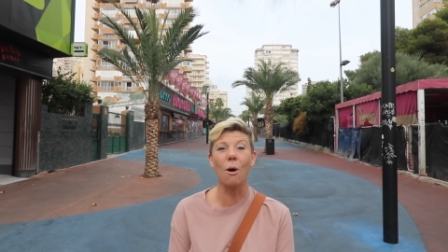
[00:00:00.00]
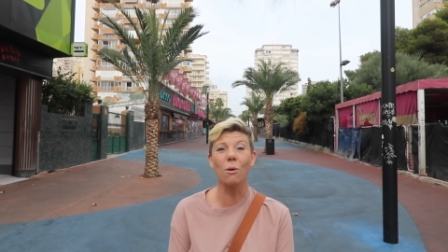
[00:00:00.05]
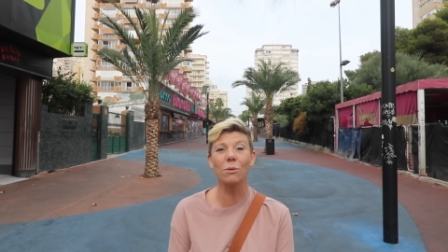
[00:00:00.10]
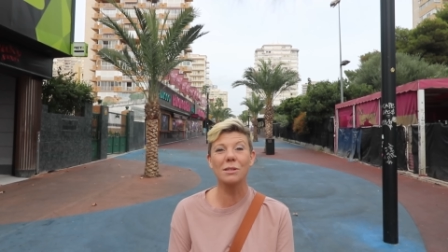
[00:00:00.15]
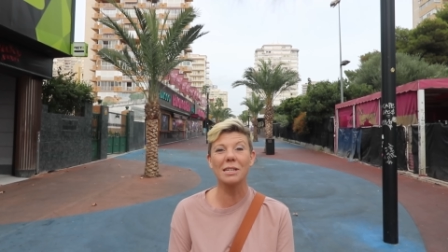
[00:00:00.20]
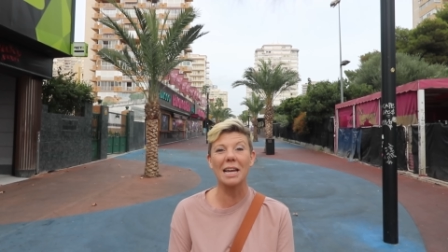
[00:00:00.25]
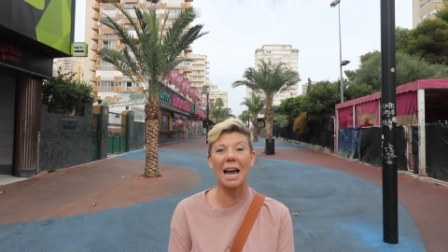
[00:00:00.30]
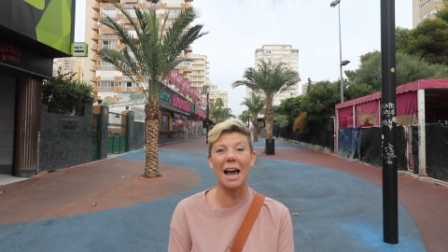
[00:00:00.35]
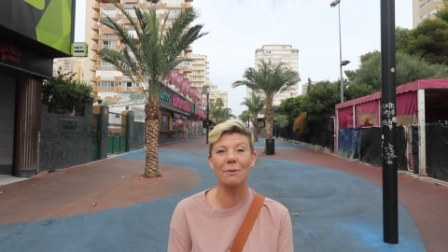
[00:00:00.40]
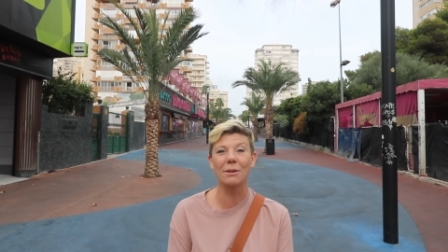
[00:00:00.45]

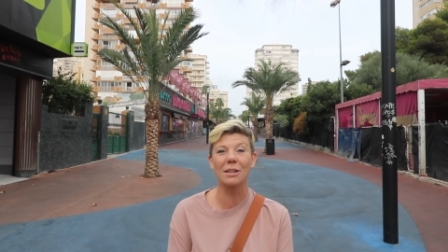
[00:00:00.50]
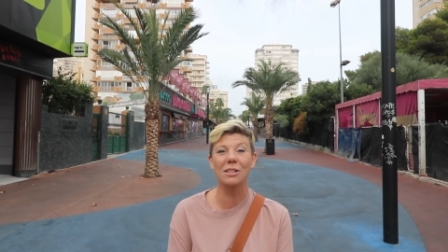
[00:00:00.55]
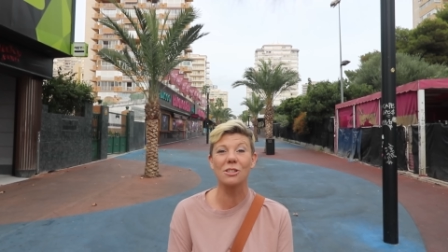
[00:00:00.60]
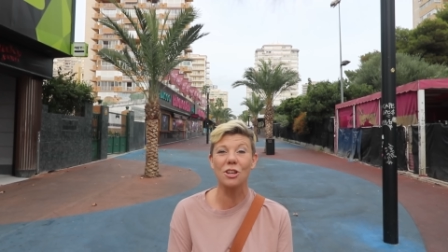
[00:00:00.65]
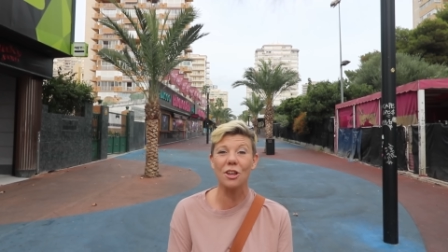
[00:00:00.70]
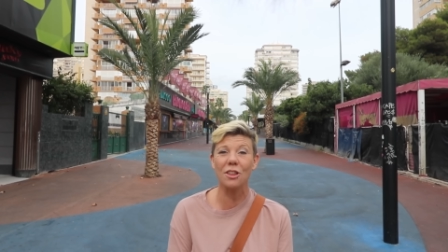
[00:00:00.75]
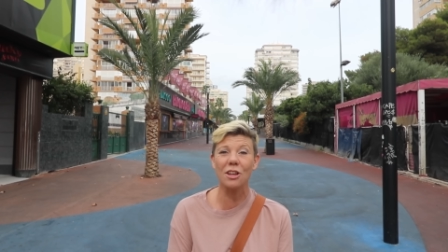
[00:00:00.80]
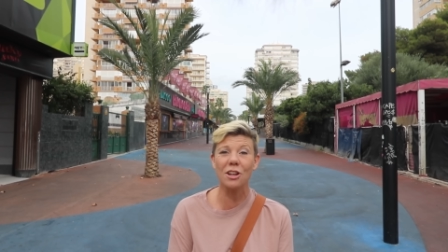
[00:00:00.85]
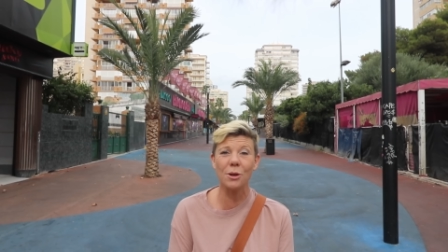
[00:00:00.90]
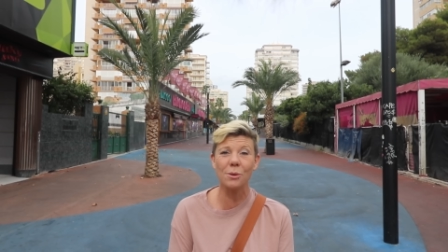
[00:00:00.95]
old town
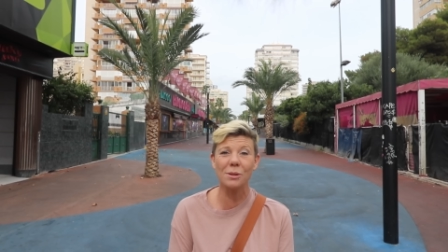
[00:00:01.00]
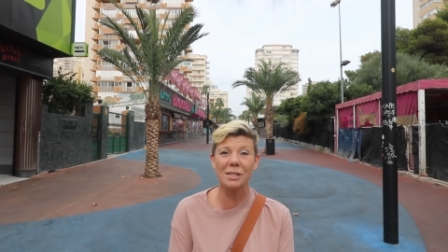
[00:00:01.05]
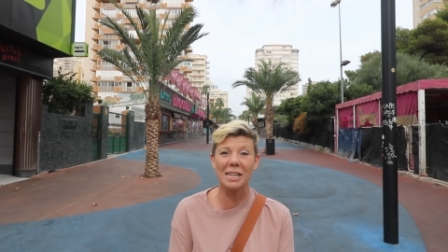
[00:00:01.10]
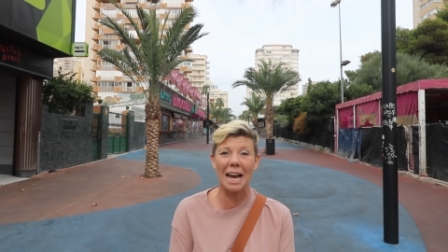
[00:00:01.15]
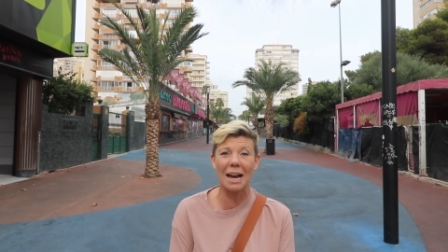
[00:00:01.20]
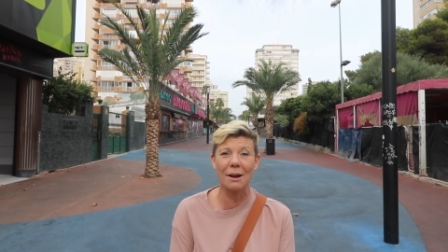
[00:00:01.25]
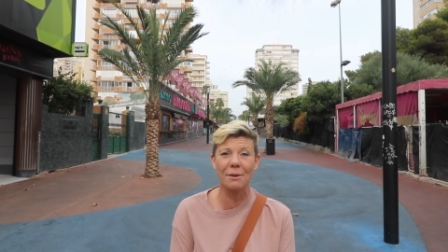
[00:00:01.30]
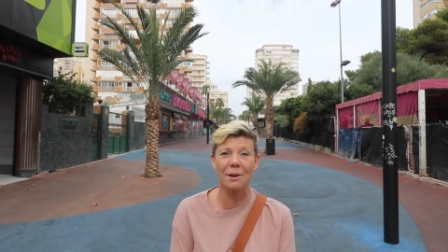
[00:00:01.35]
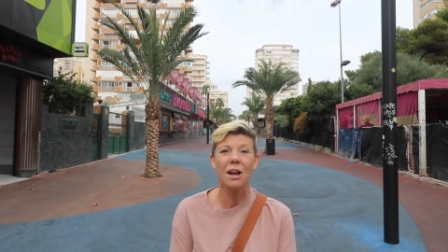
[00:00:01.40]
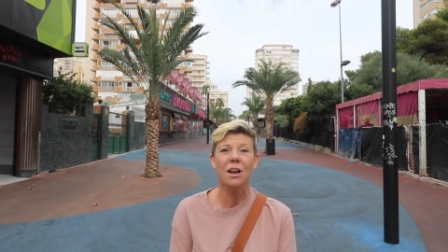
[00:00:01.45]
to the new
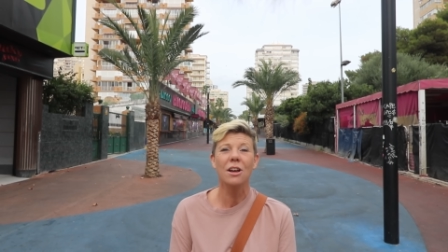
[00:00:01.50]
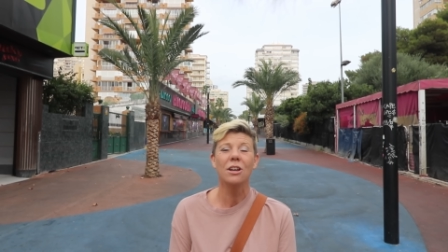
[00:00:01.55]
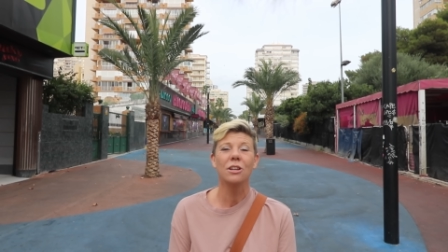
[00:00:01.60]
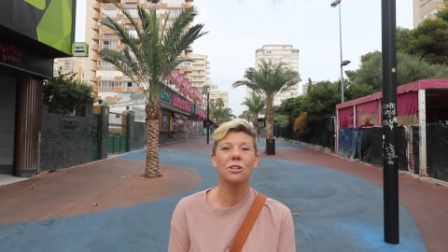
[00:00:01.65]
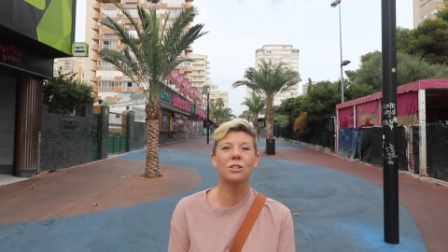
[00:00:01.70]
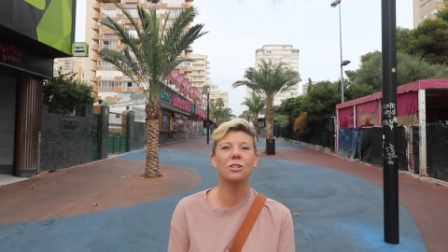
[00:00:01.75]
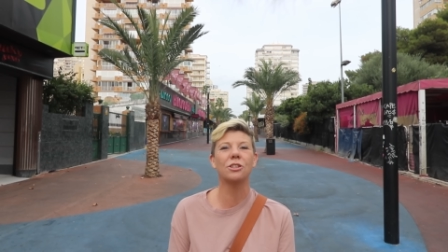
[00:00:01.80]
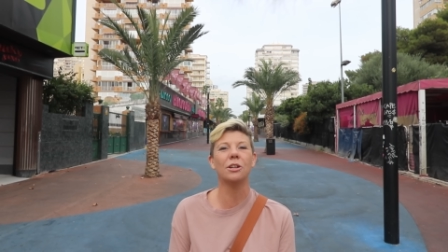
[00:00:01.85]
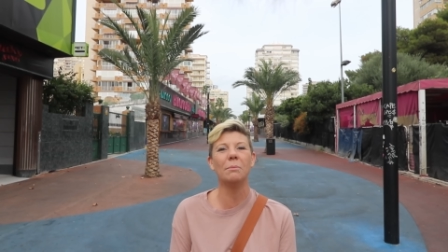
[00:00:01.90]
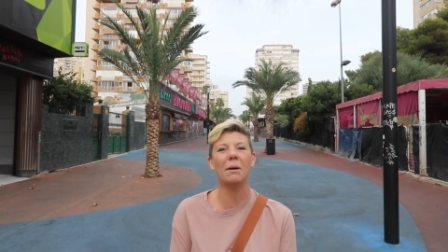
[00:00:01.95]
town,
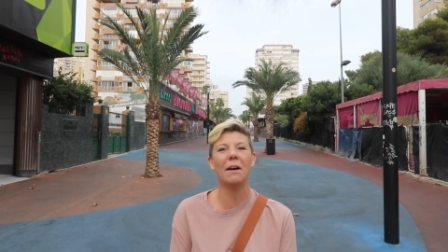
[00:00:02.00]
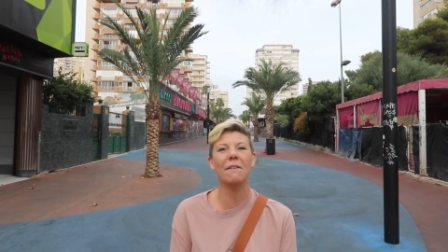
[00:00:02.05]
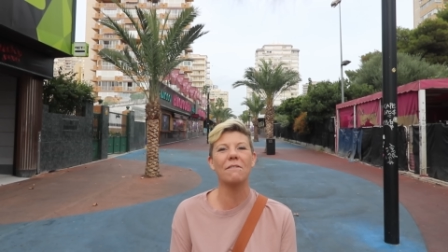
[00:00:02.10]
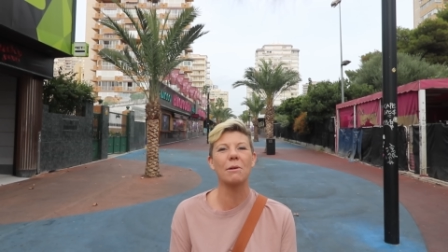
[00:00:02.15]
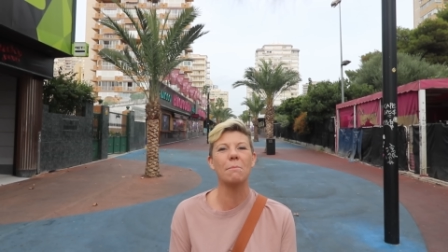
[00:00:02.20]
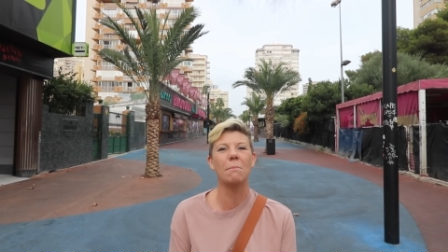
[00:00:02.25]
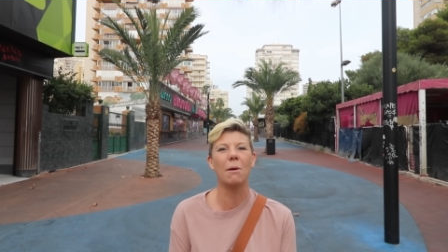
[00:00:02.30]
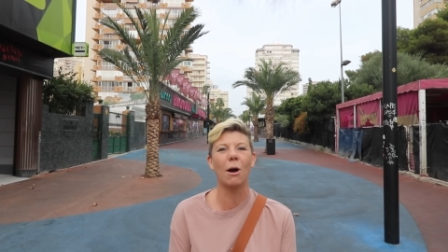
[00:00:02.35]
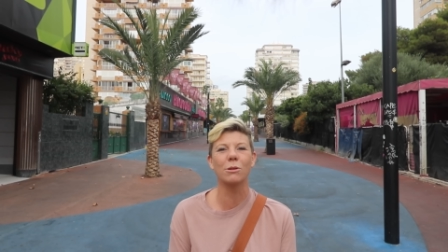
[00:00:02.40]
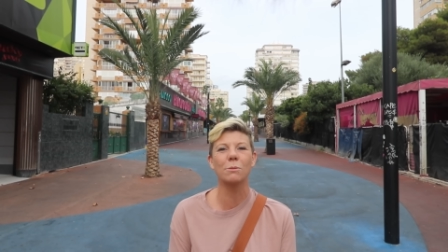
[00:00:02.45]
some of
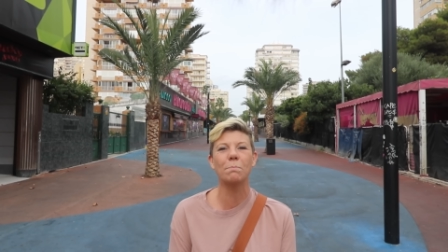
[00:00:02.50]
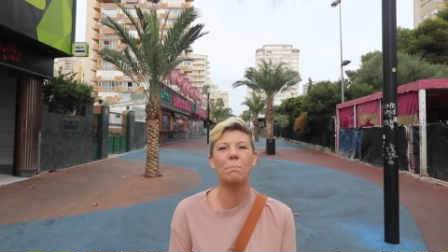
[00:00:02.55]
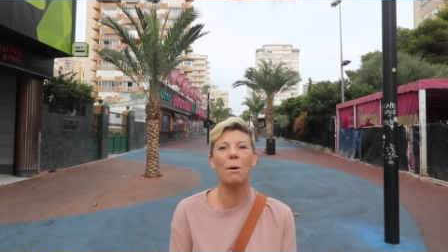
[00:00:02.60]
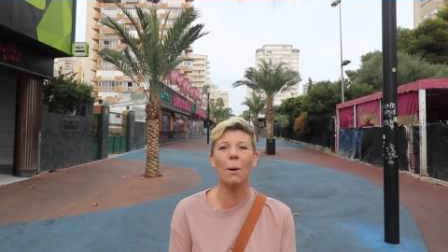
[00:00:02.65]
the most